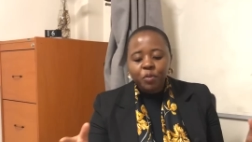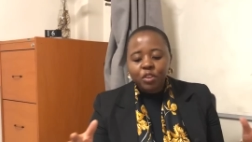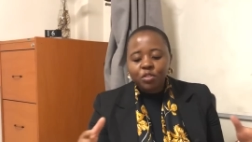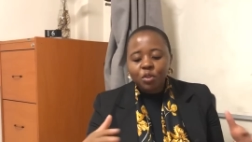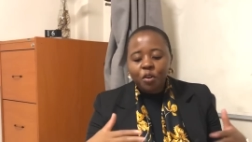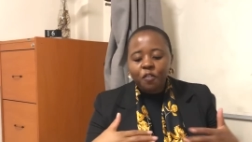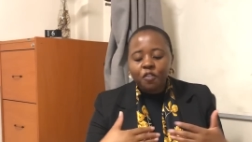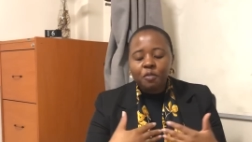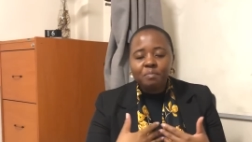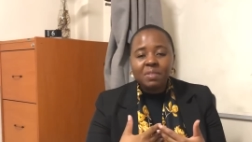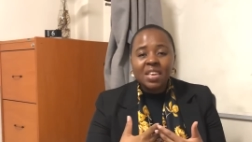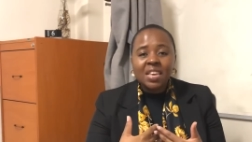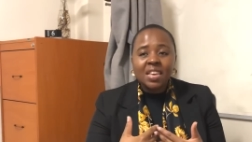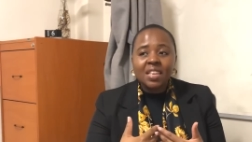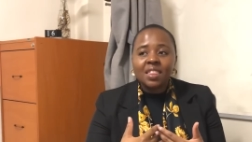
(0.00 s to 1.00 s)
So for
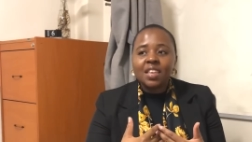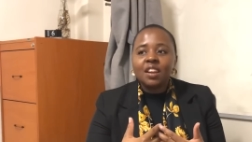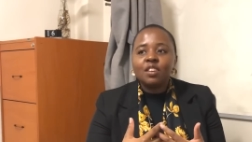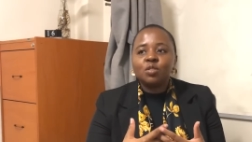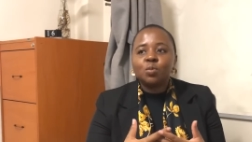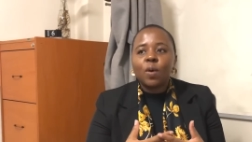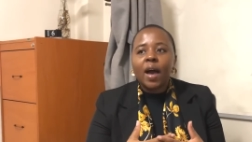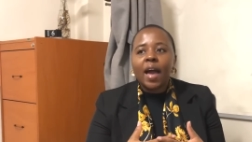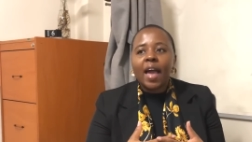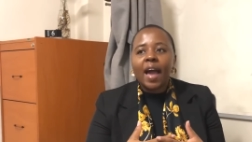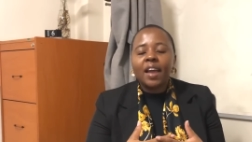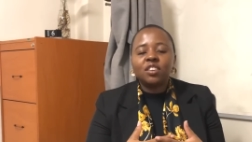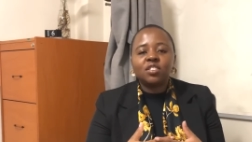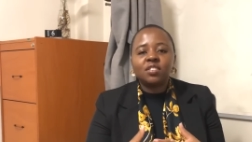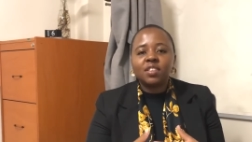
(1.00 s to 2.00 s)
me, that is why
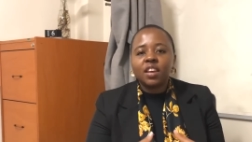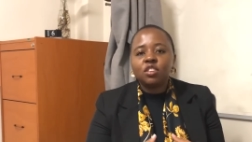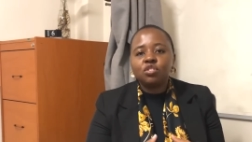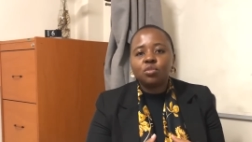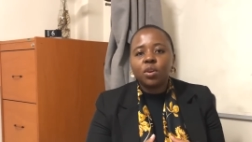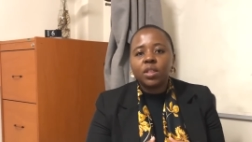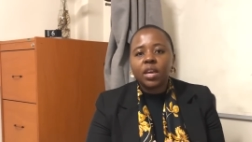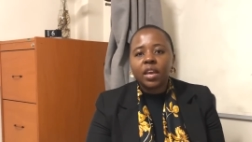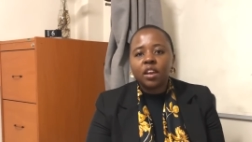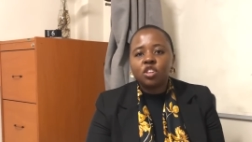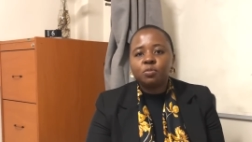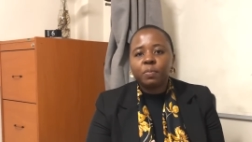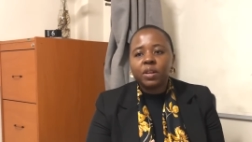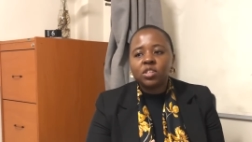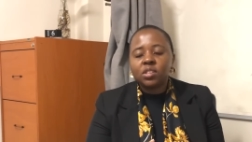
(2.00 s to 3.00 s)
I just enjoy the
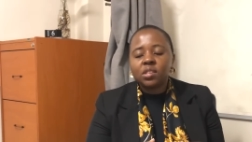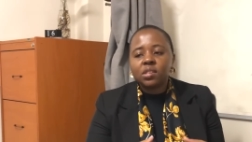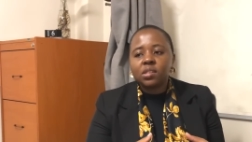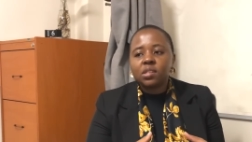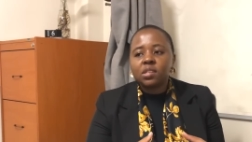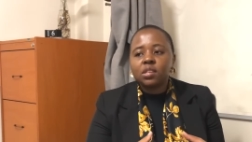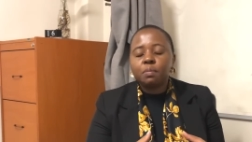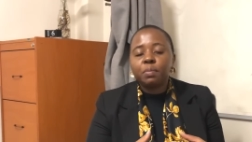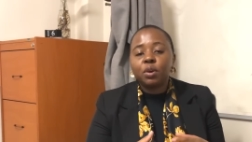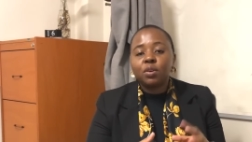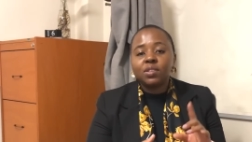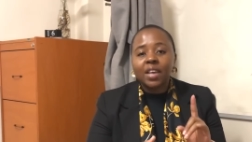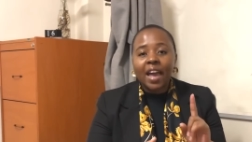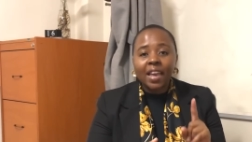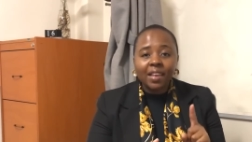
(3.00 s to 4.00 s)
cash budgeting system
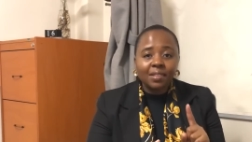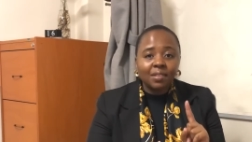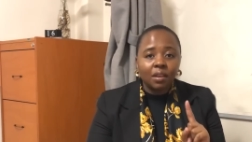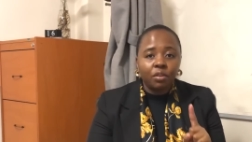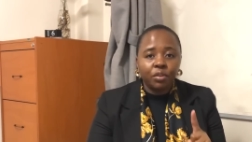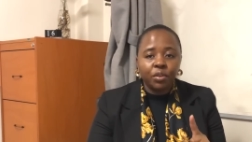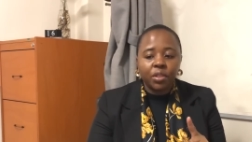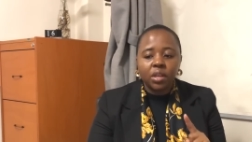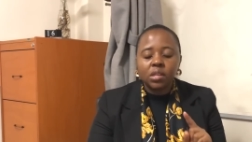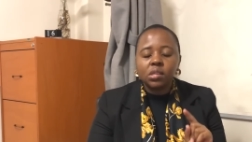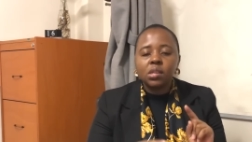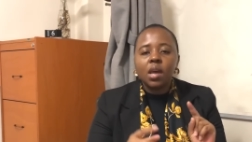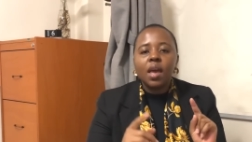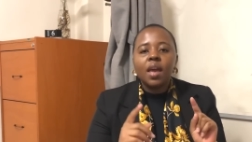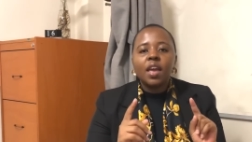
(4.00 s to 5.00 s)
because I can tell you
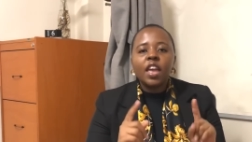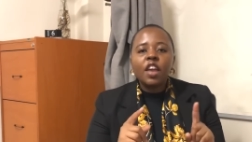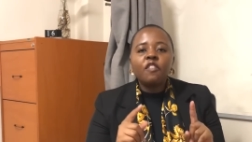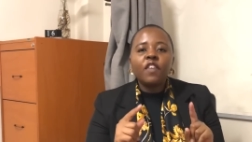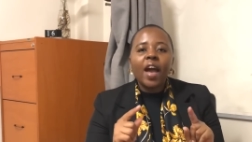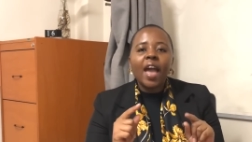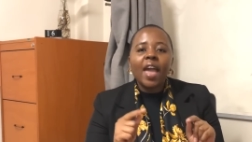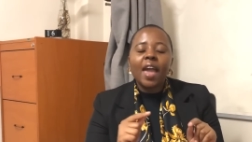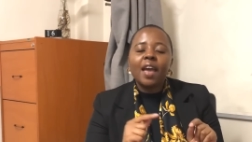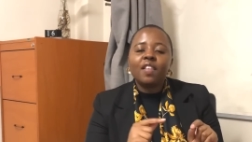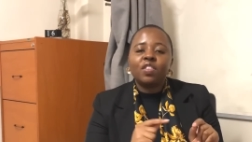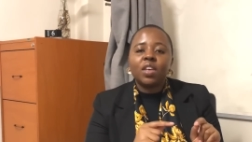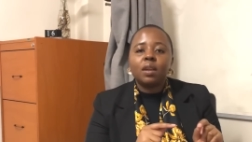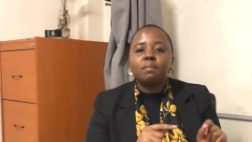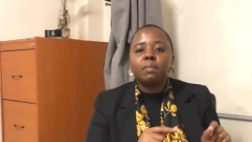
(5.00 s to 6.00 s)
this. If I
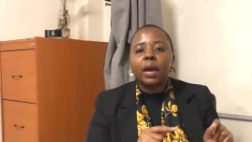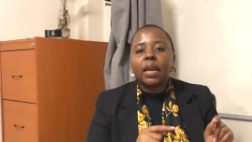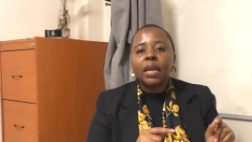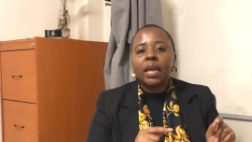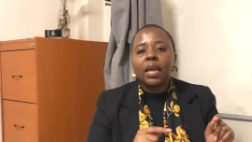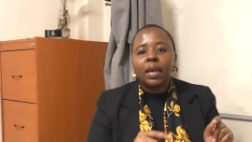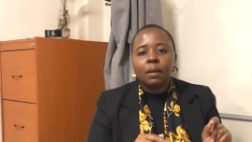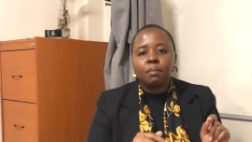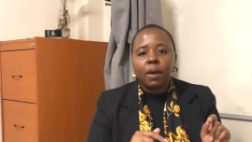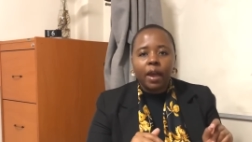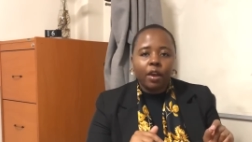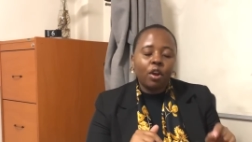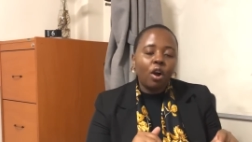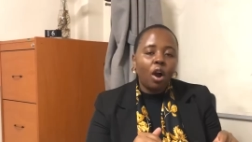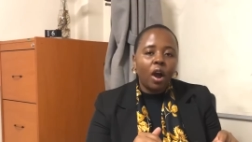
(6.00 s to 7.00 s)
had that money in my
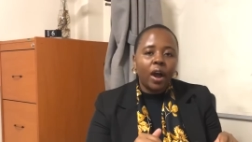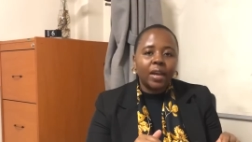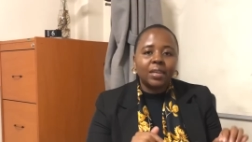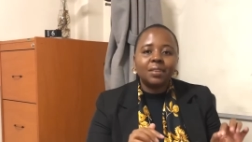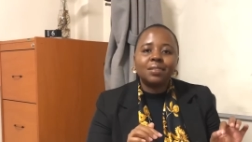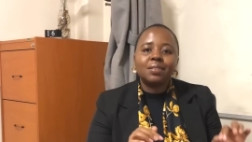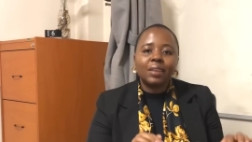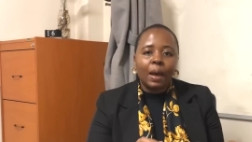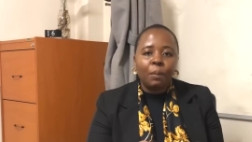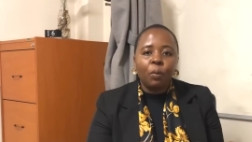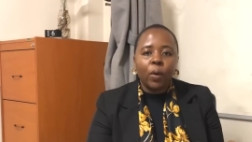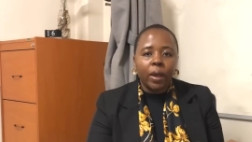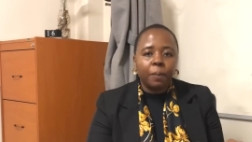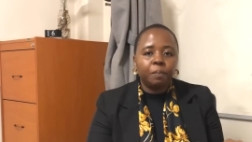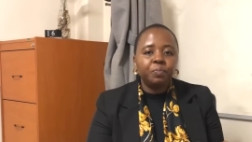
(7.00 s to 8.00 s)
card
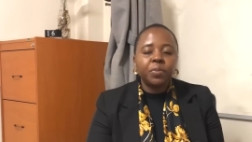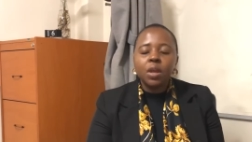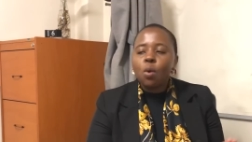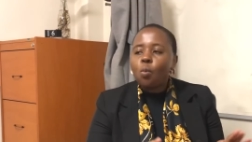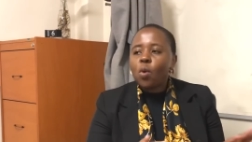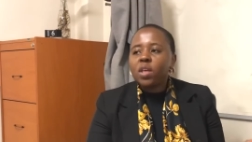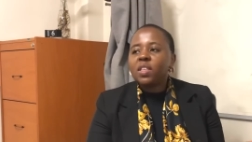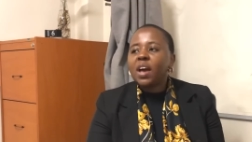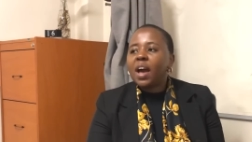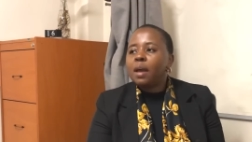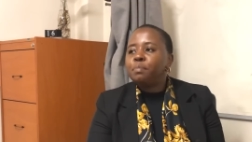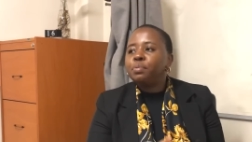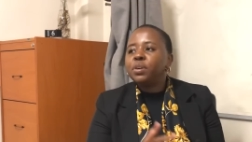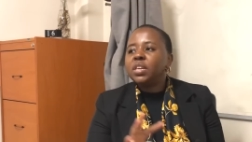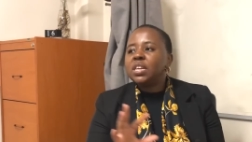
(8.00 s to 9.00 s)
somewhere, whether I
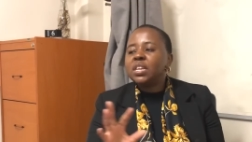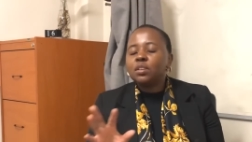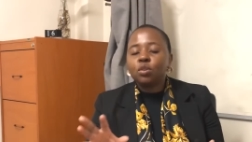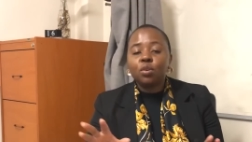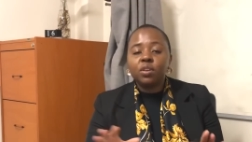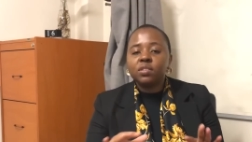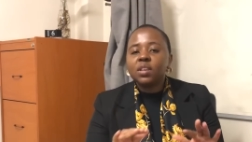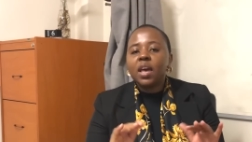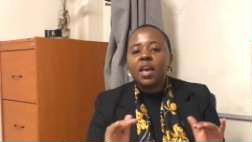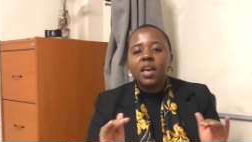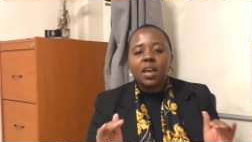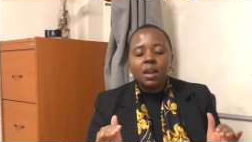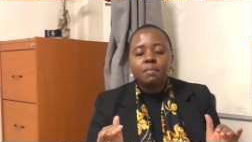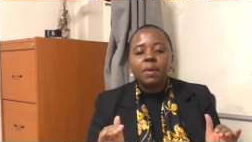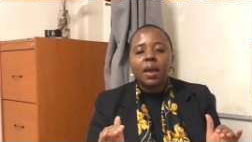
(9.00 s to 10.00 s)
put it in because
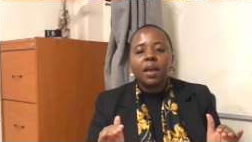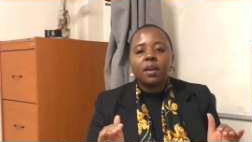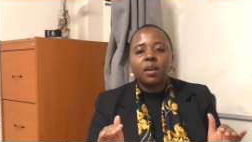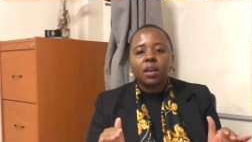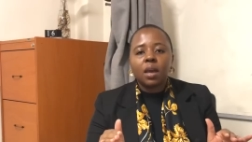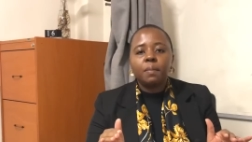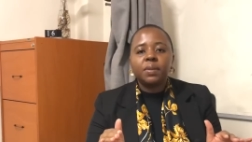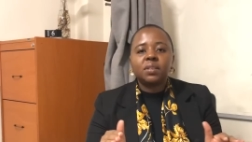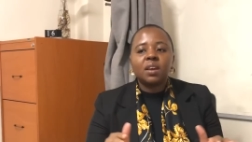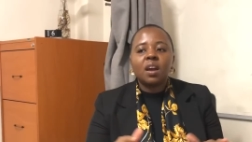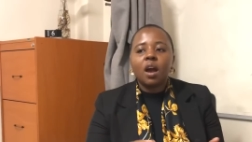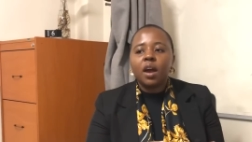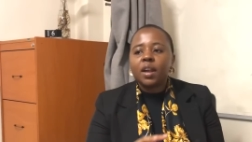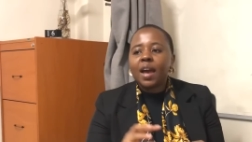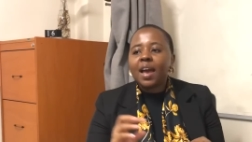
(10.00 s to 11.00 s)
in my Capitec
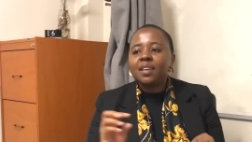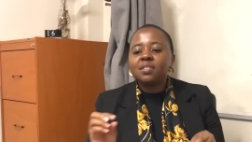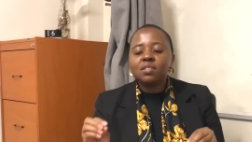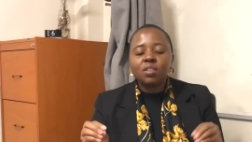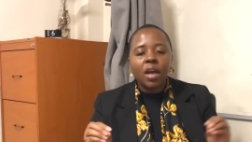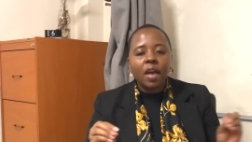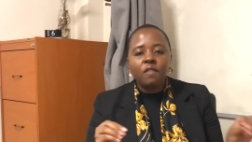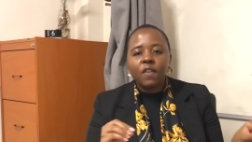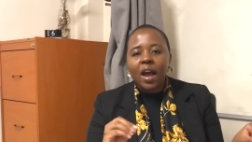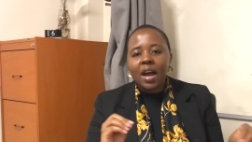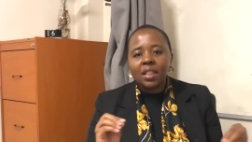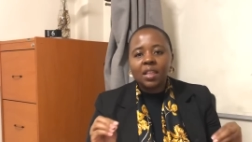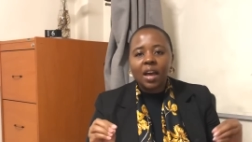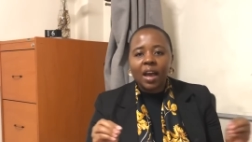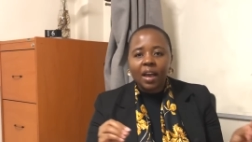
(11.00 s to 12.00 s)
card, I still have
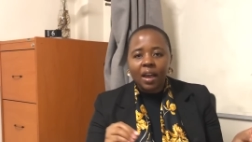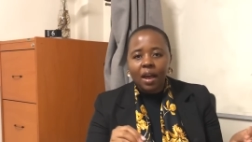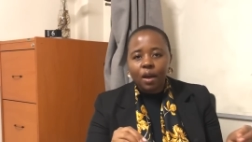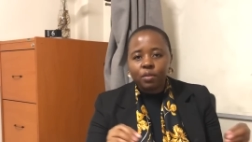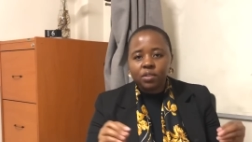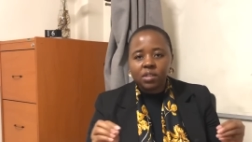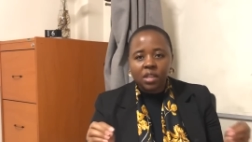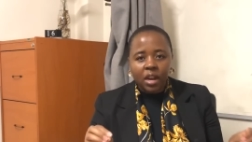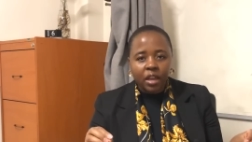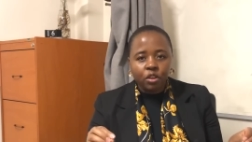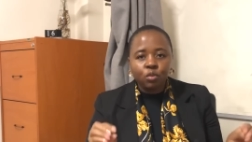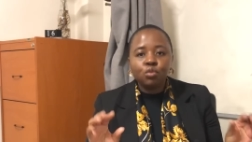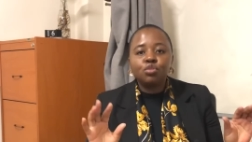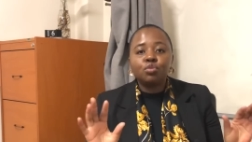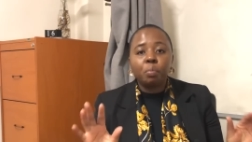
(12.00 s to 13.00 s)
other accounts that I
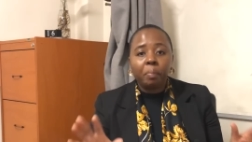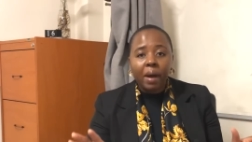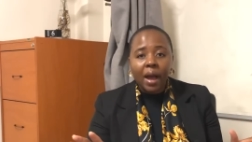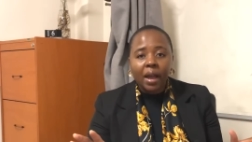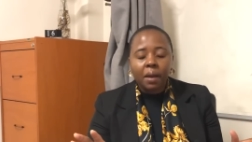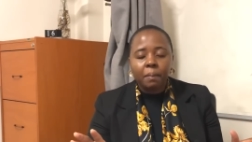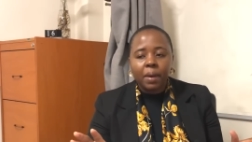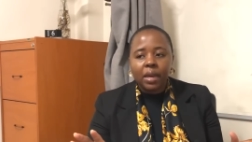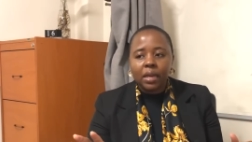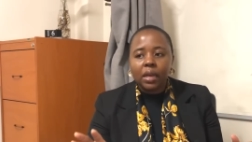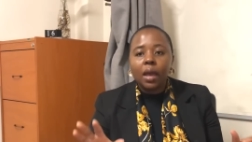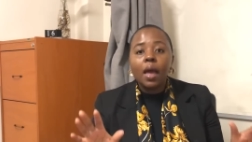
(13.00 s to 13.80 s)
use to park money,